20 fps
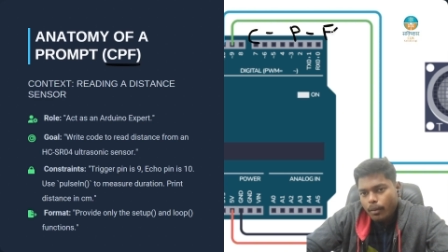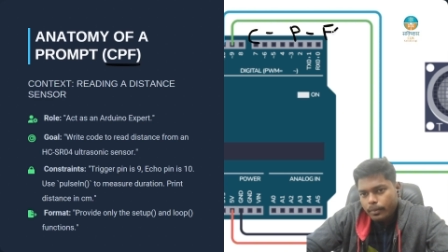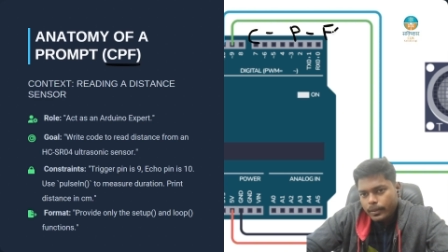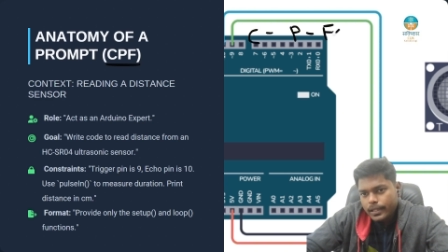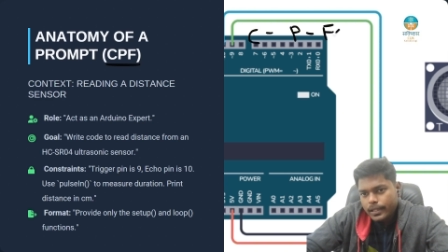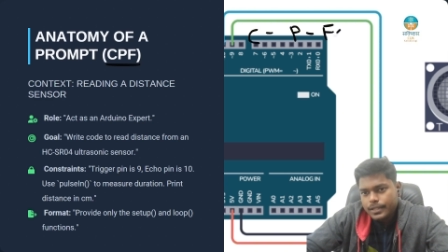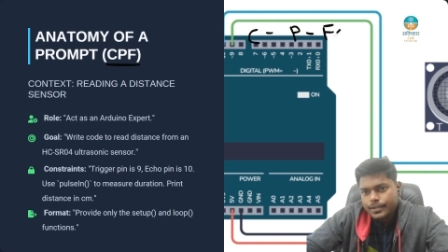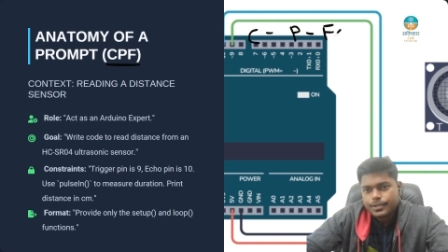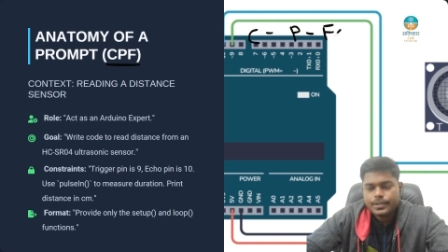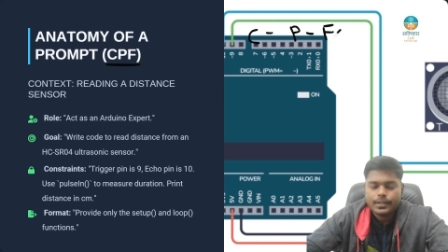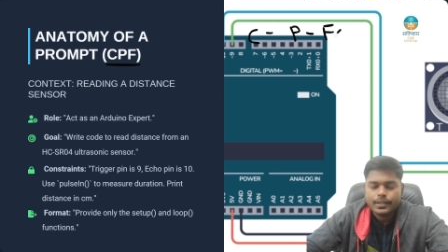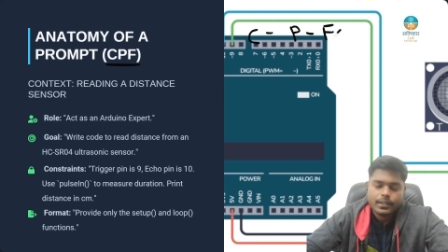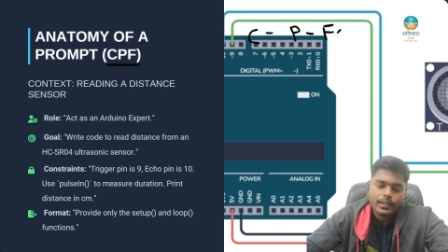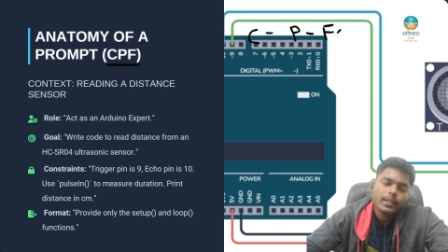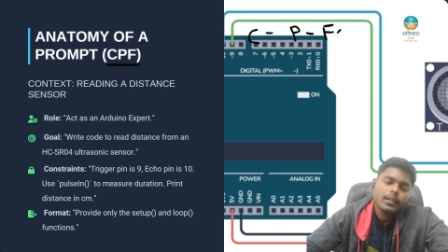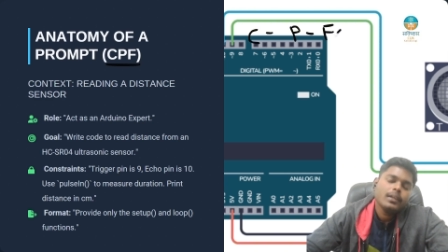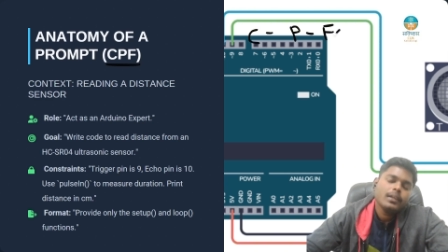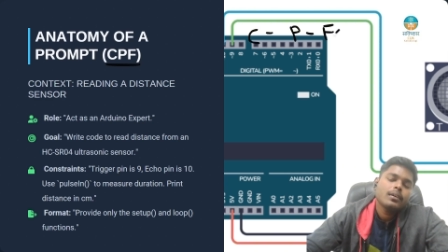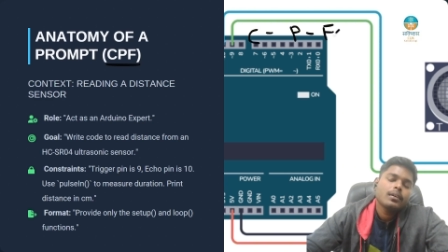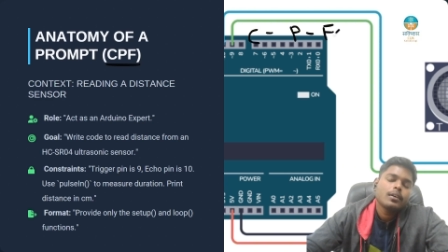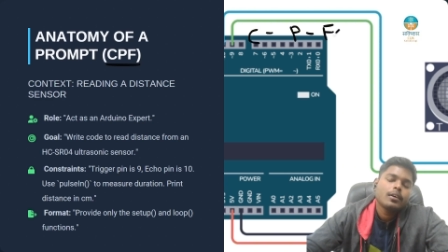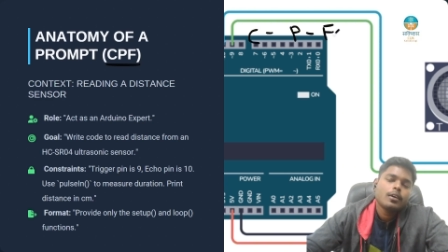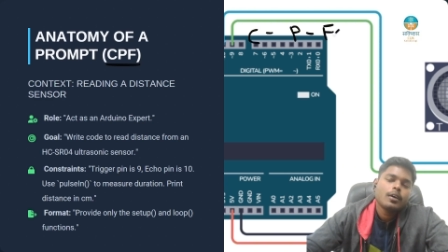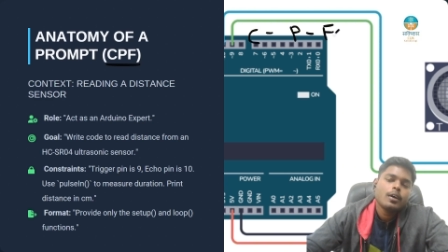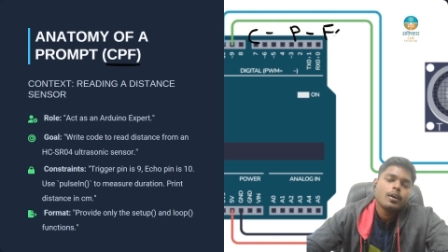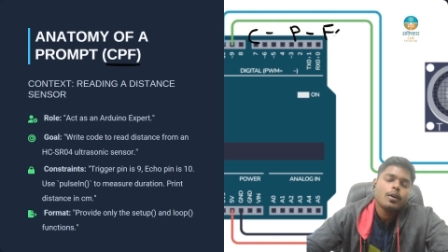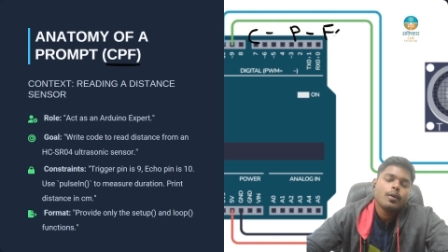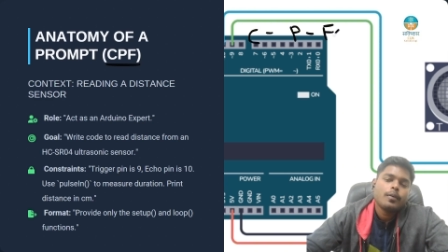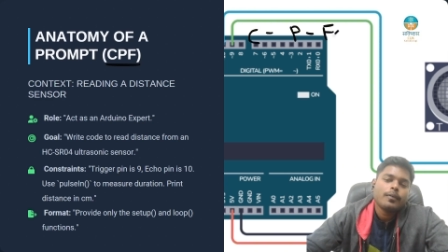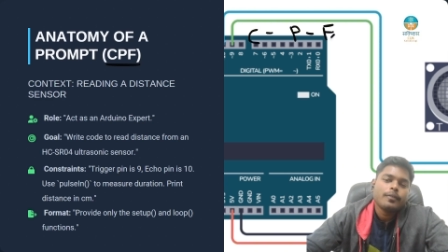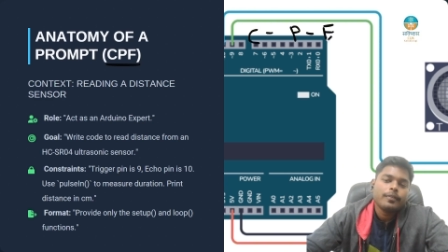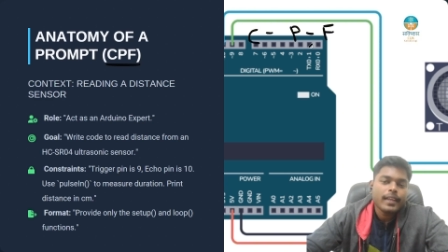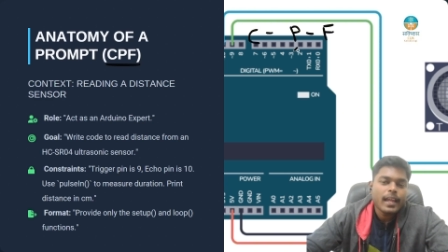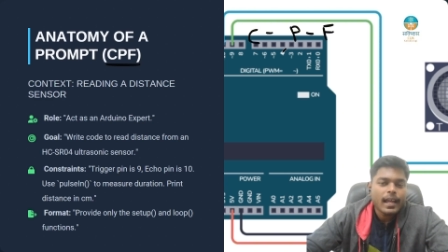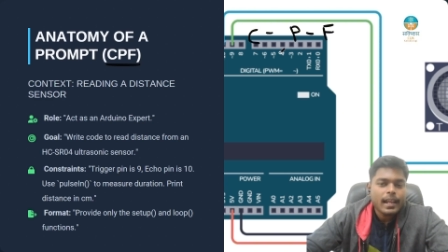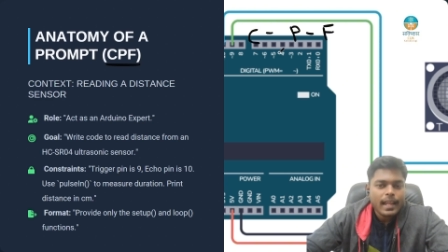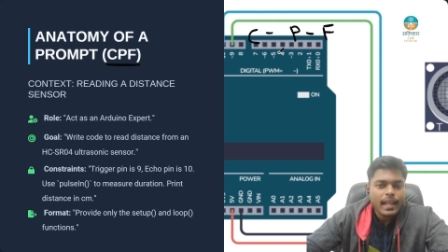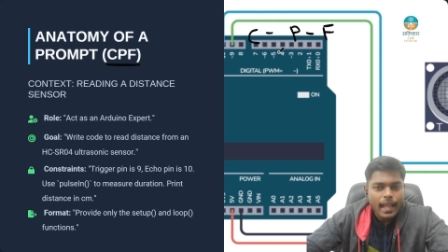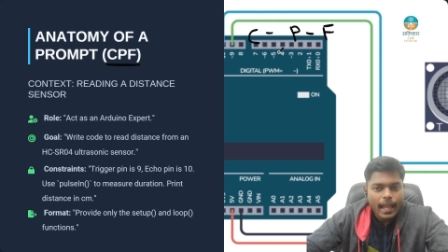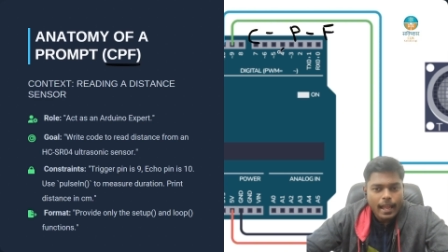prompt engineering,
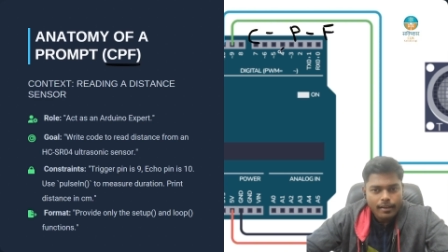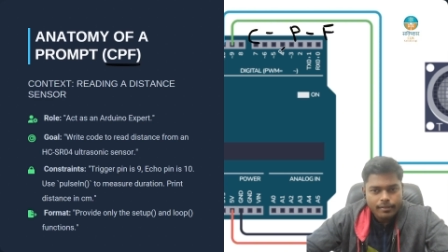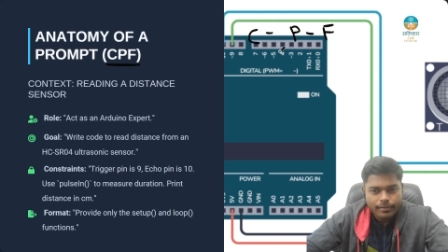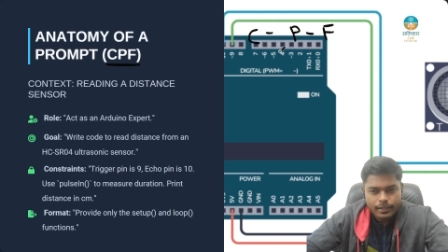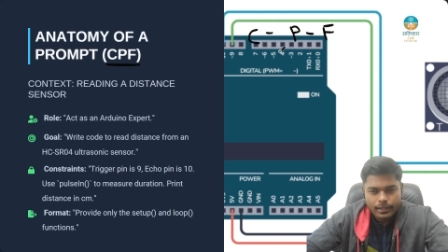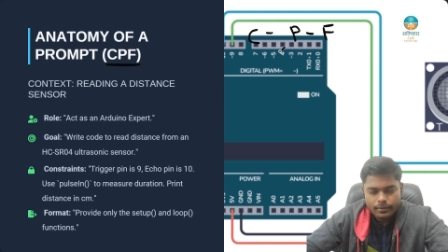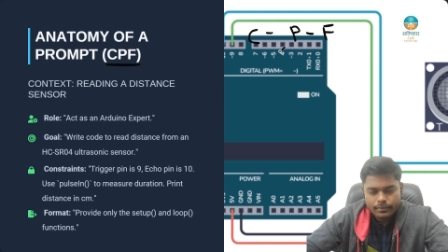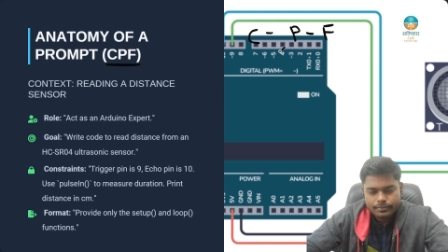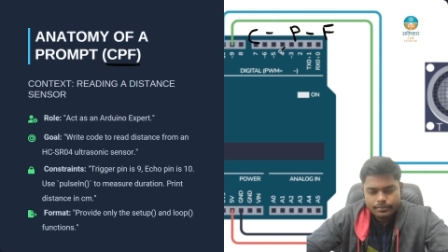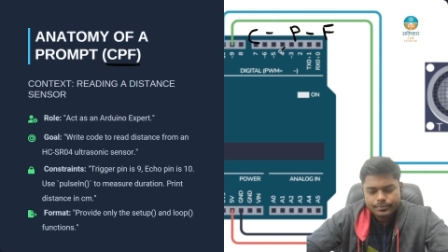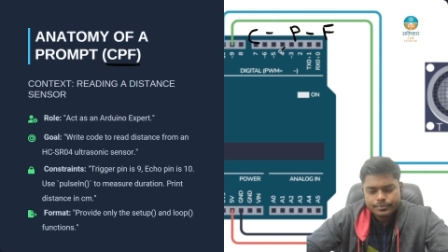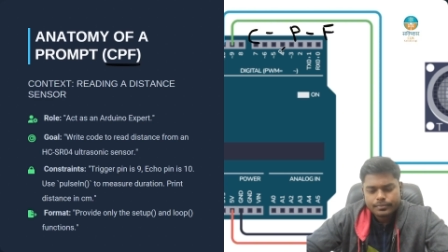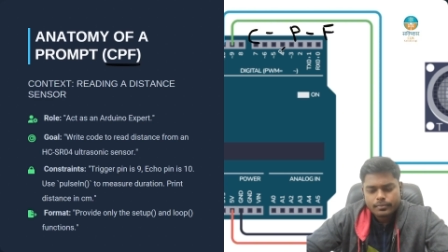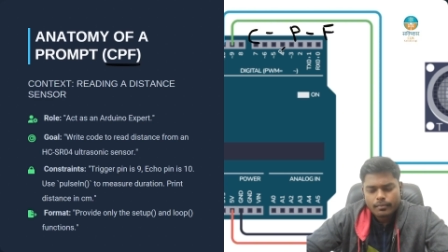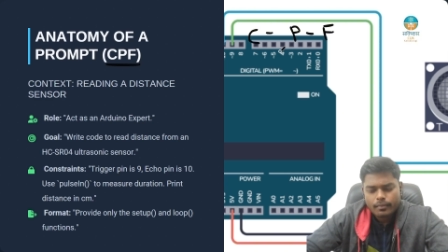we are having